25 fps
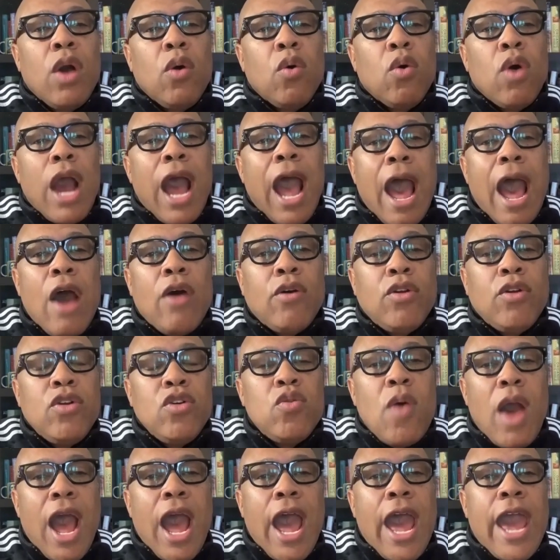how
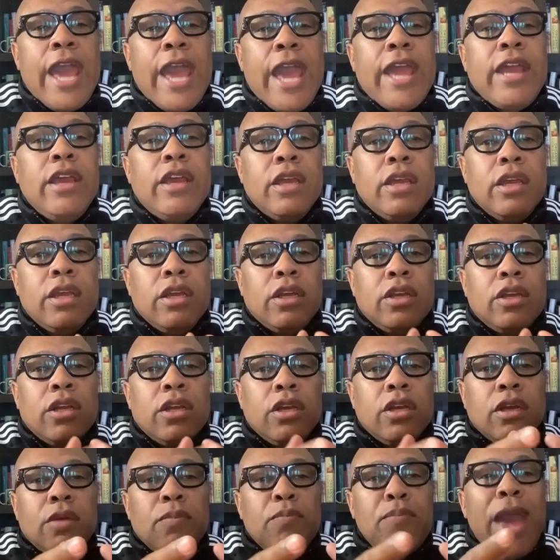do I
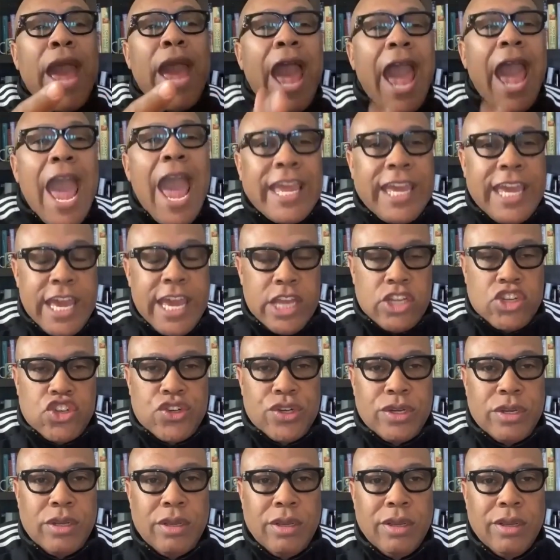
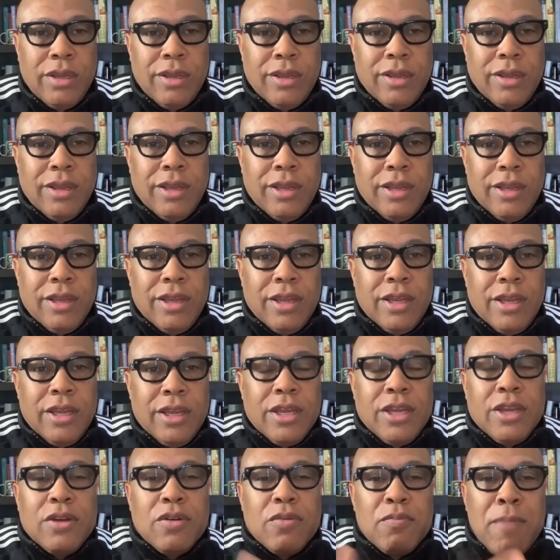package
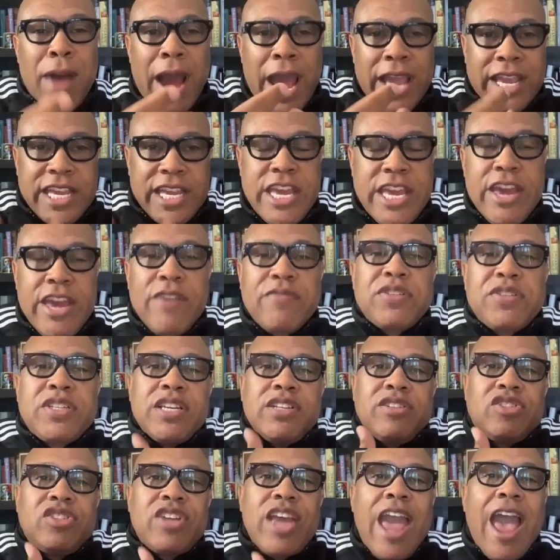my gifts
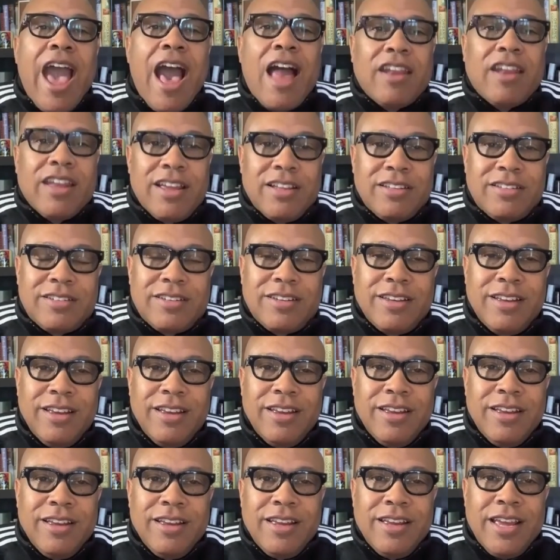and talents
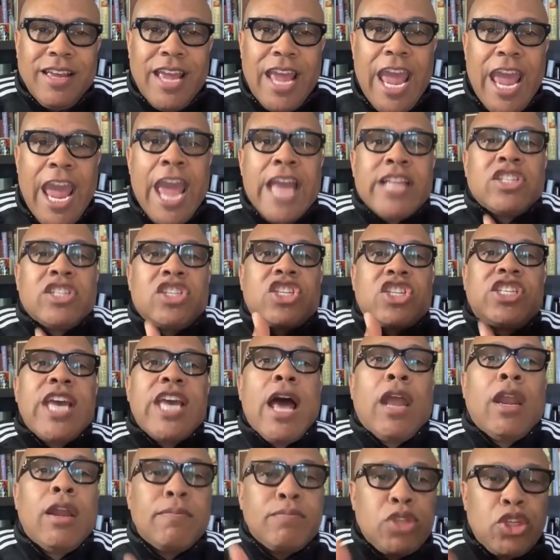and
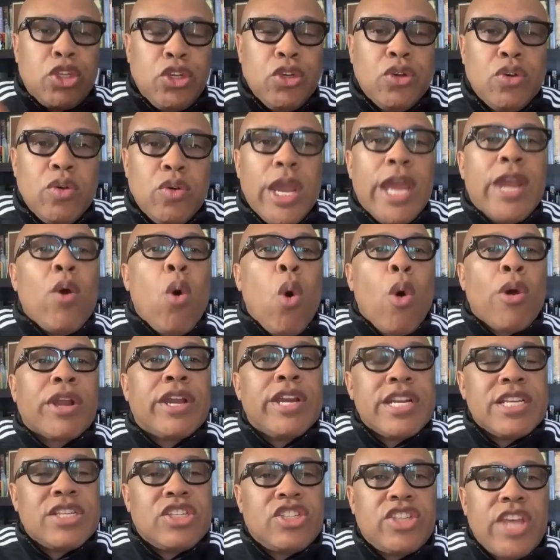sell them to an
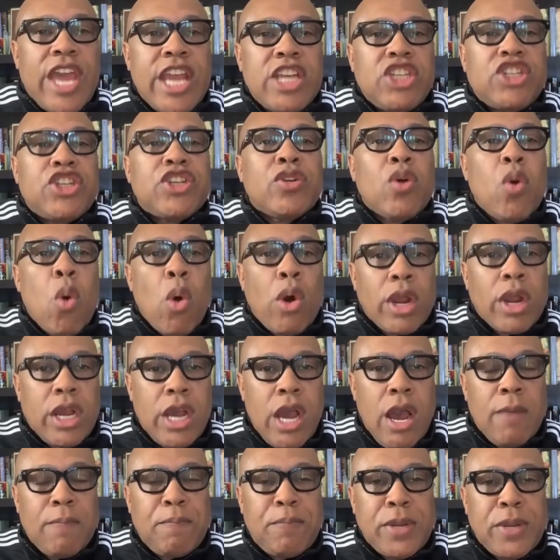organization or a
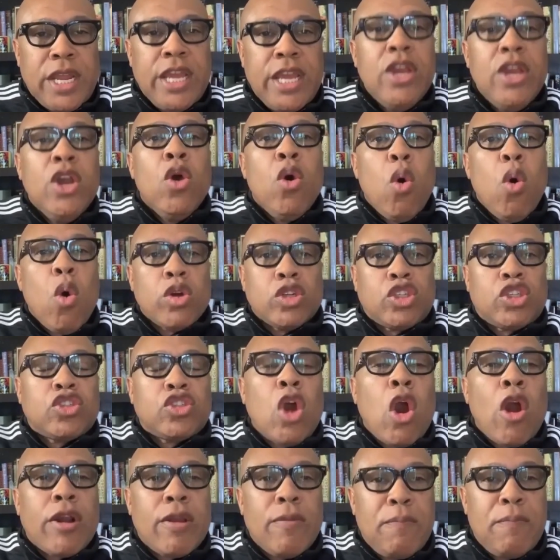company or
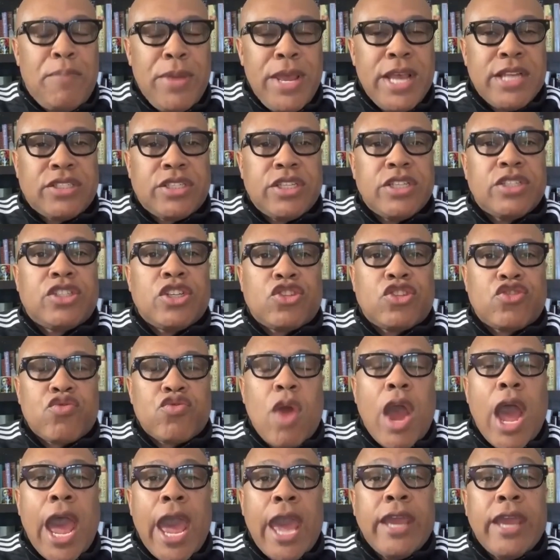start a business to
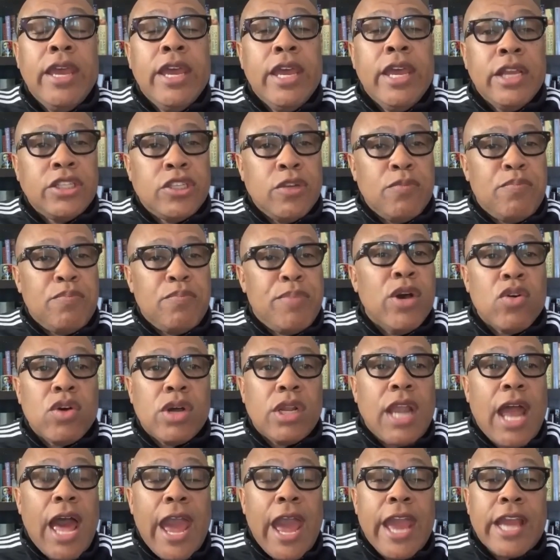try to build
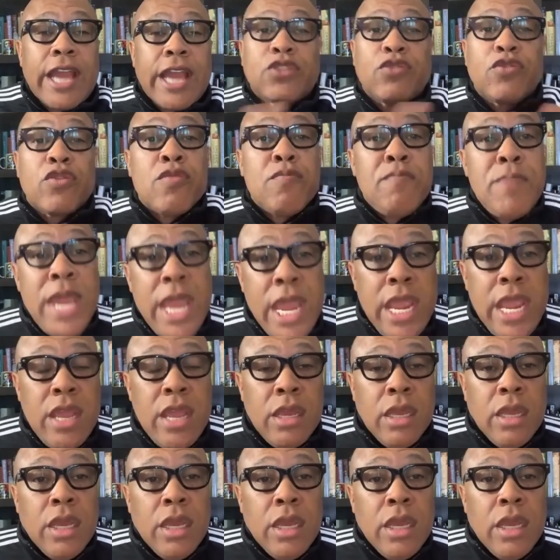clients? For me,